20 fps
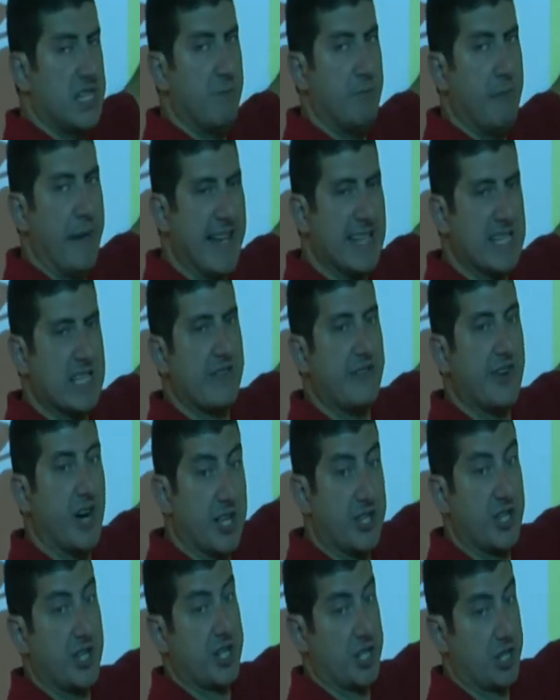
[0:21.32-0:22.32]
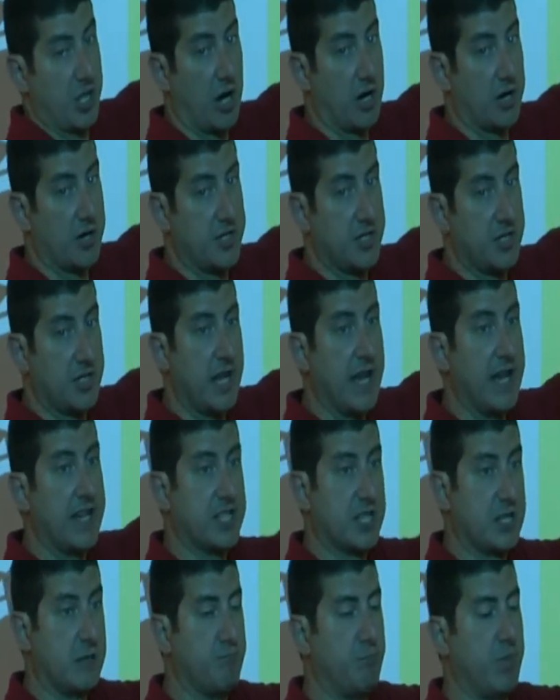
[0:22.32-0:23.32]
mass of other stars as
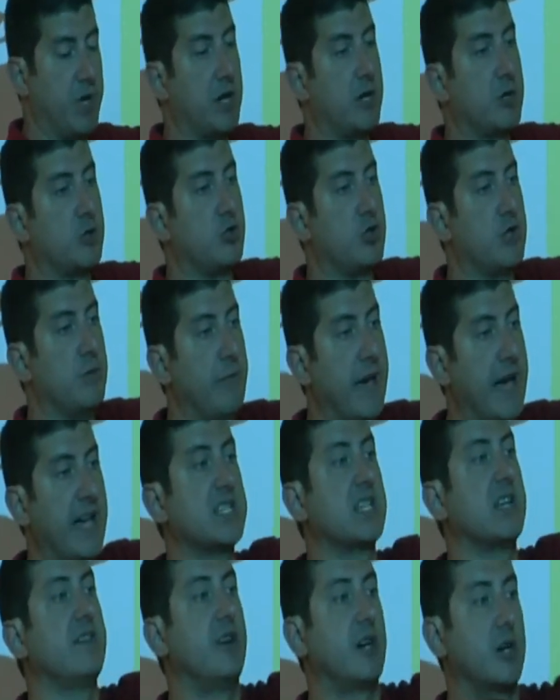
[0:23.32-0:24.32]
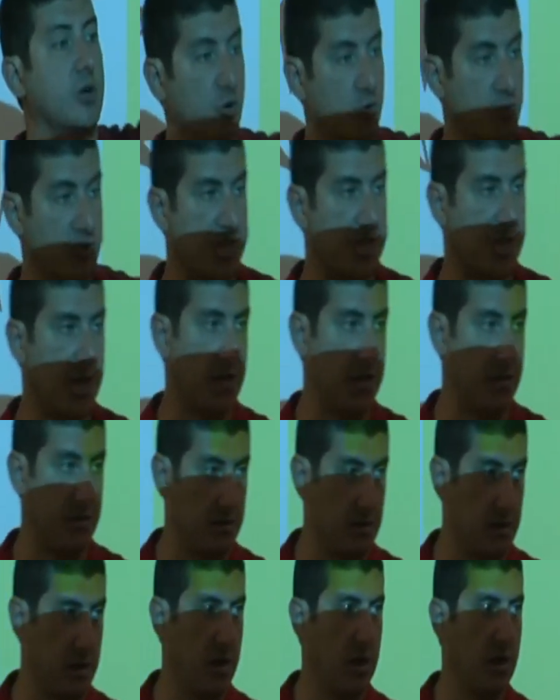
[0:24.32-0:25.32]
compared to the mass of our own sun.
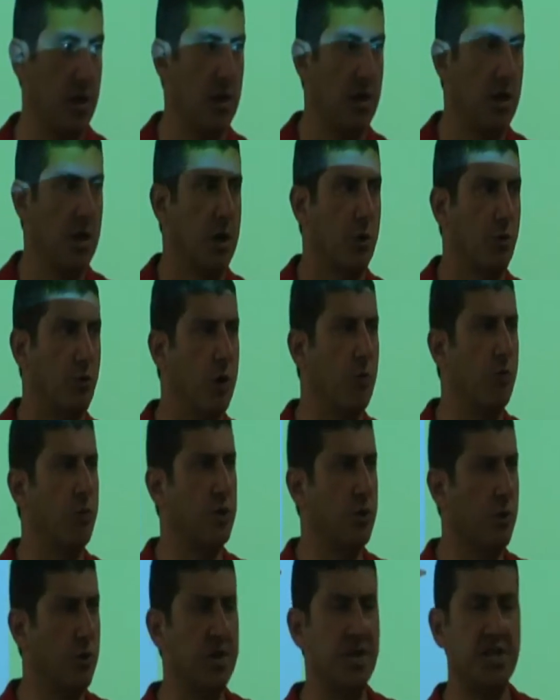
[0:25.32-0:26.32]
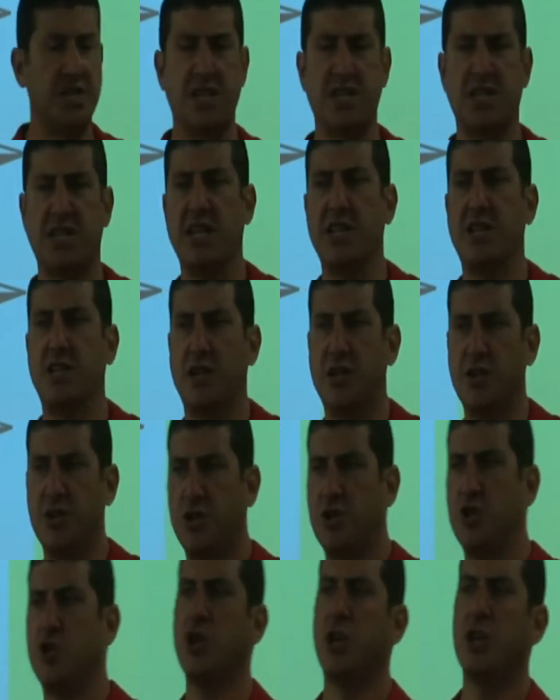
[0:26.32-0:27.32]
What we notice is that there's
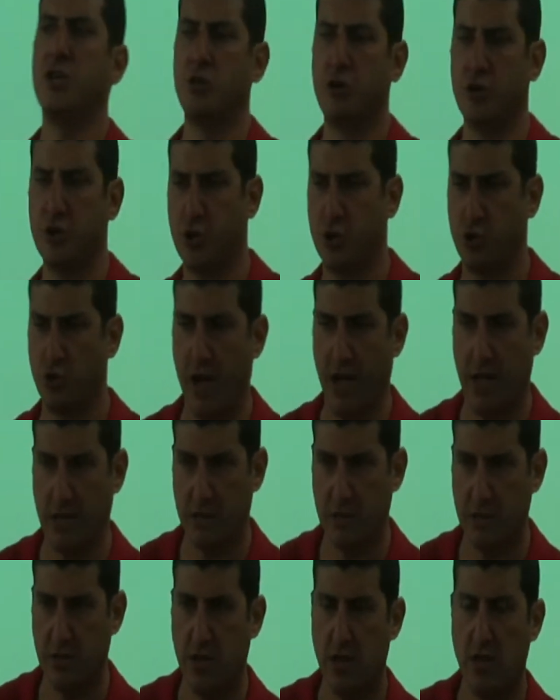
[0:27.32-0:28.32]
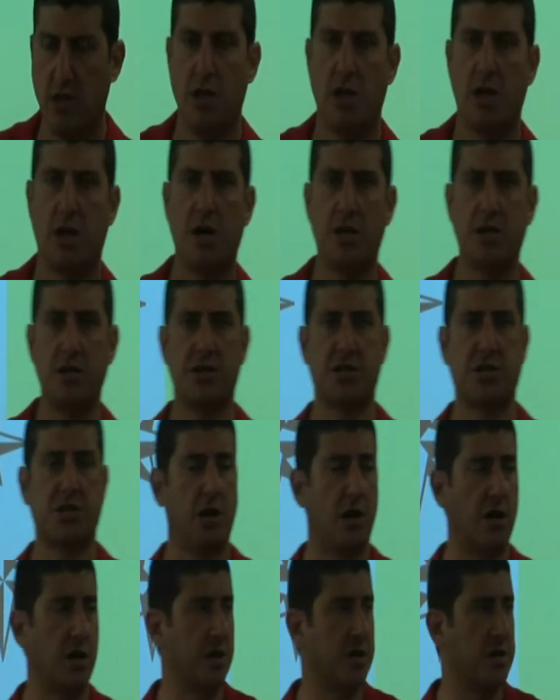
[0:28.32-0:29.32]
a general trend. Other
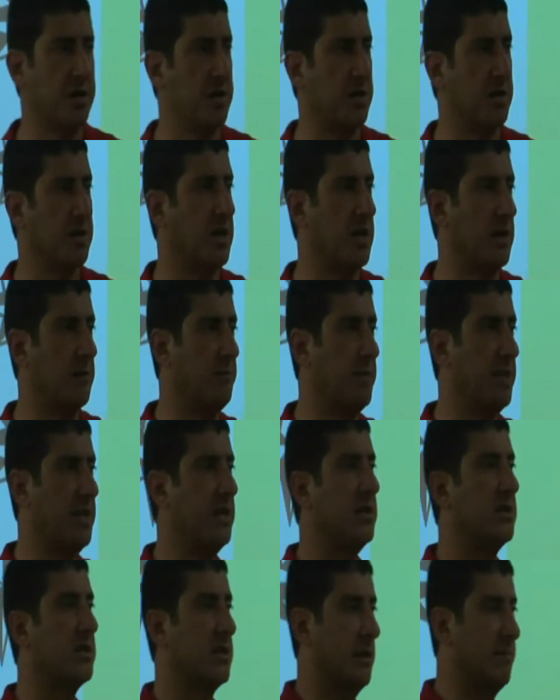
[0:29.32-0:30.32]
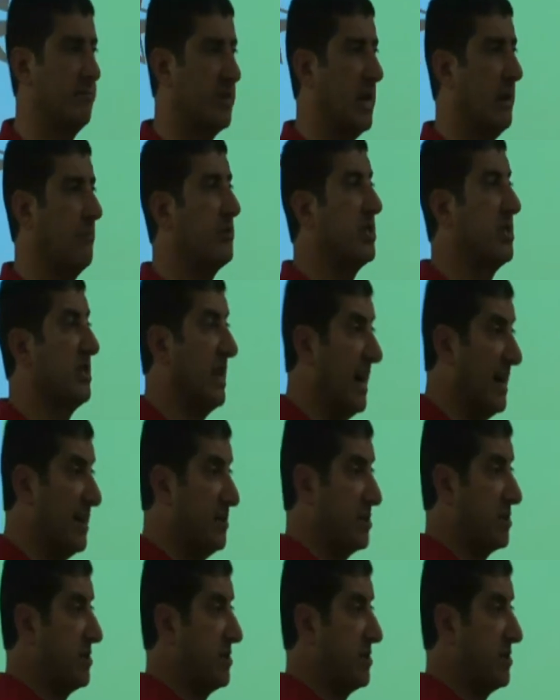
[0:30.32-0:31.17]
stars can be sometimes lighter